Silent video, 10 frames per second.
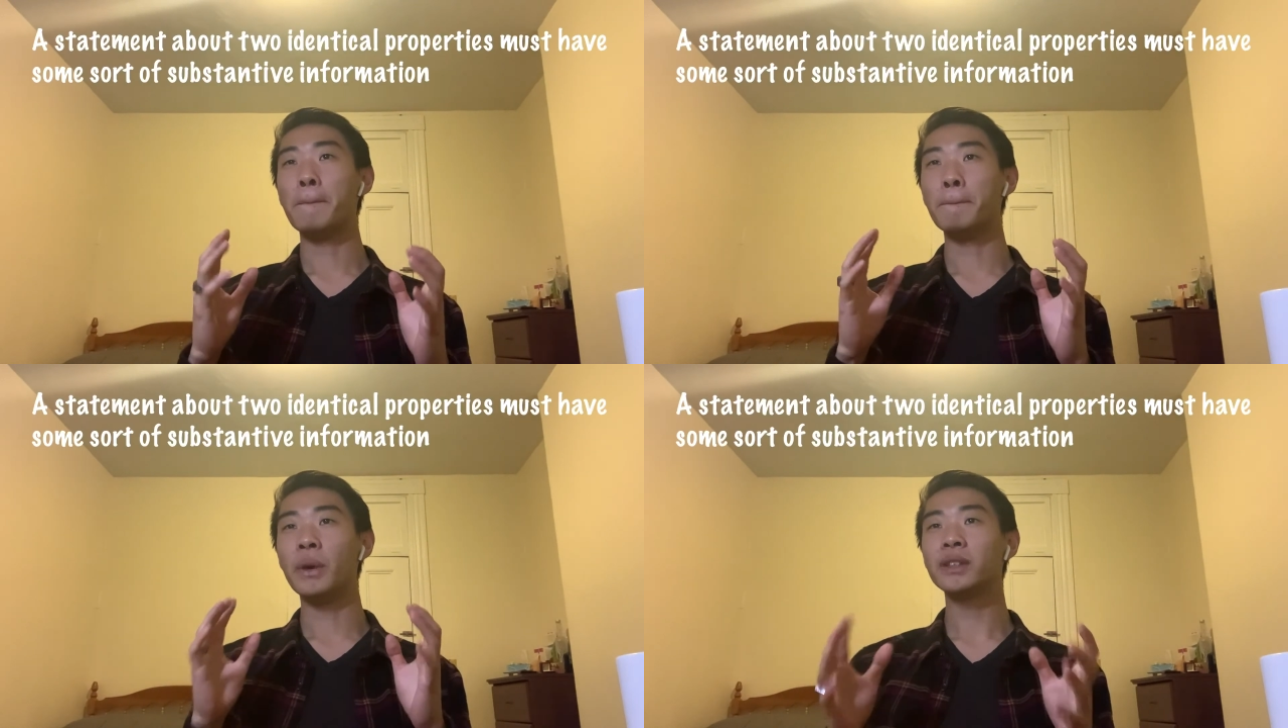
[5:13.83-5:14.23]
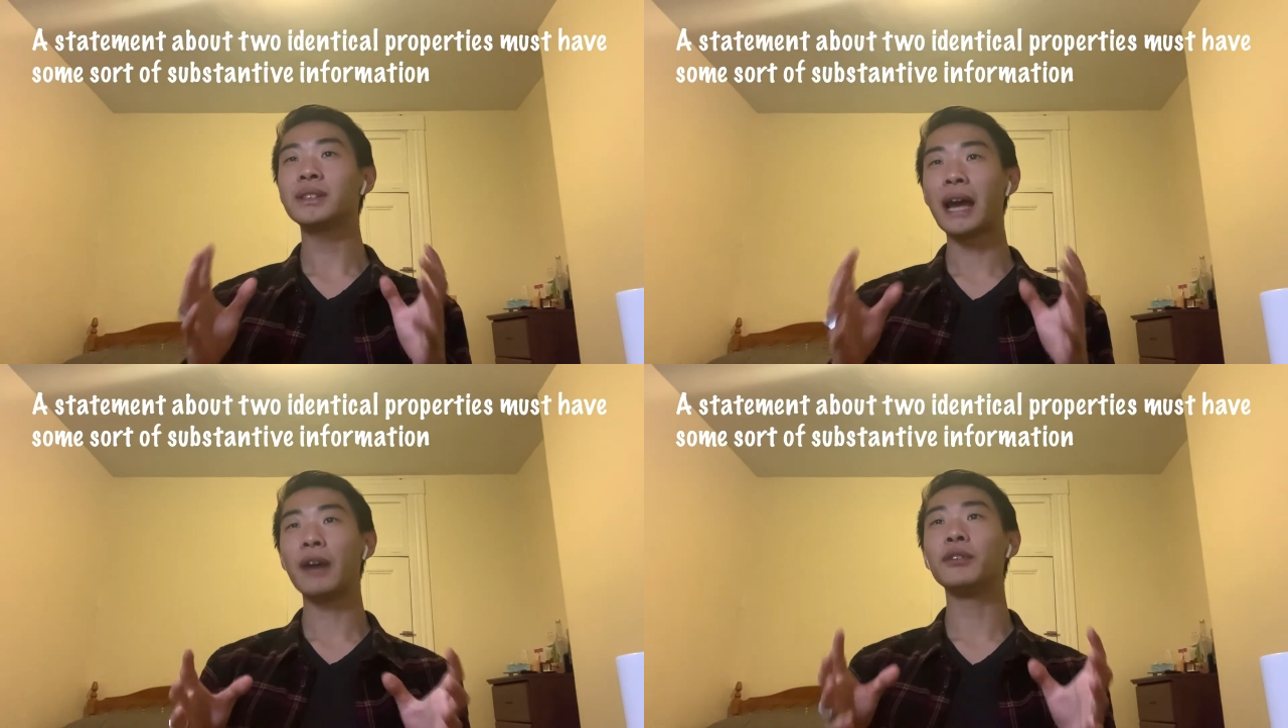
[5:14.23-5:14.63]

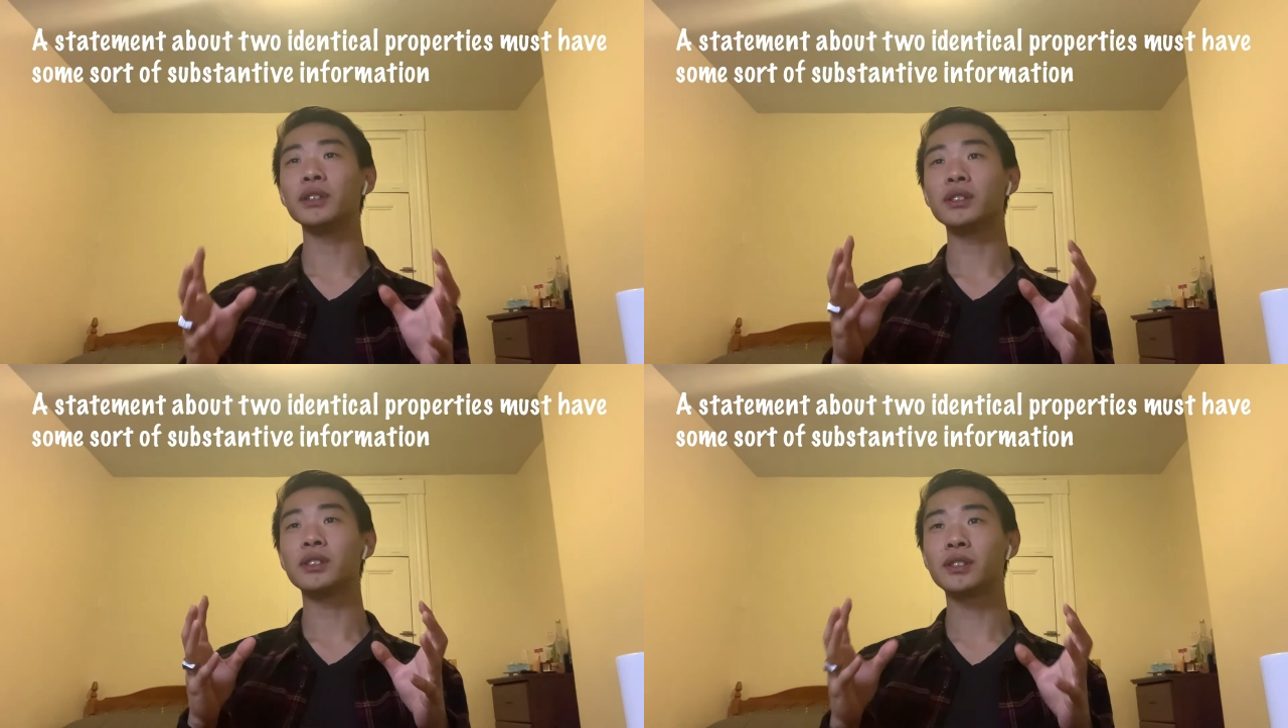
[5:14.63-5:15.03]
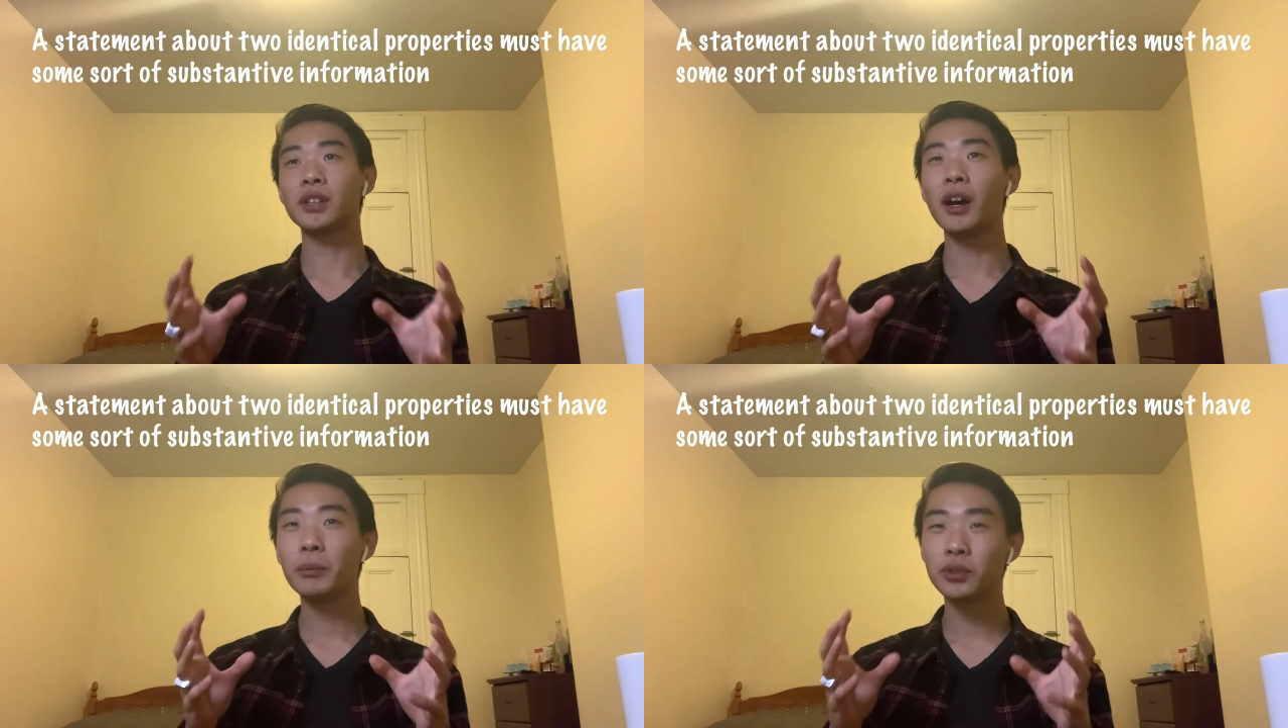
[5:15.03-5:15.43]
must have
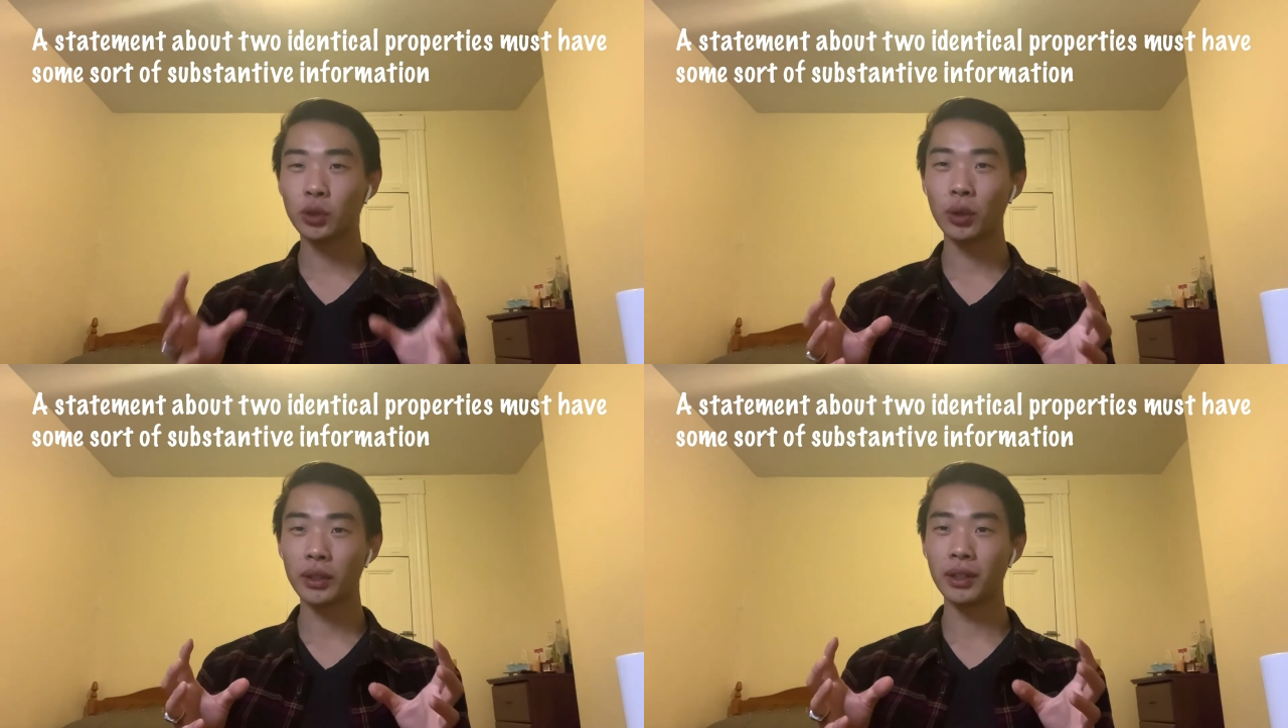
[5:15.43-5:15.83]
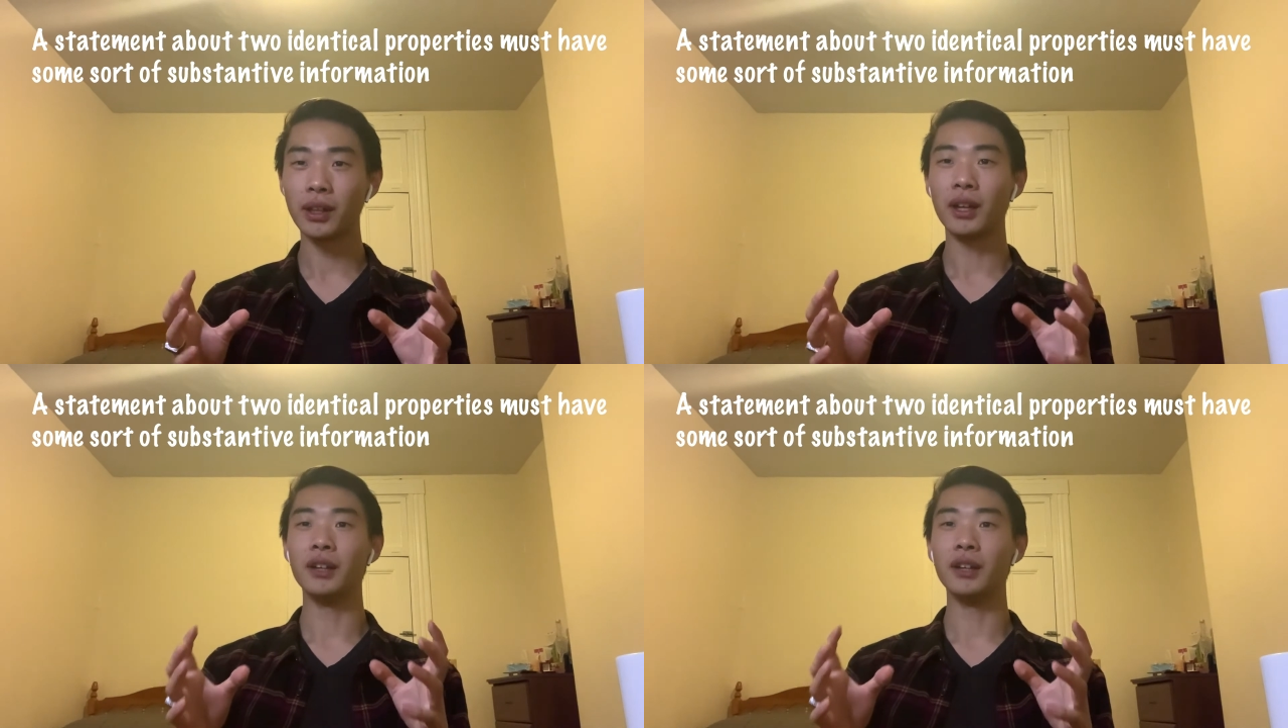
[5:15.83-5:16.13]
some sort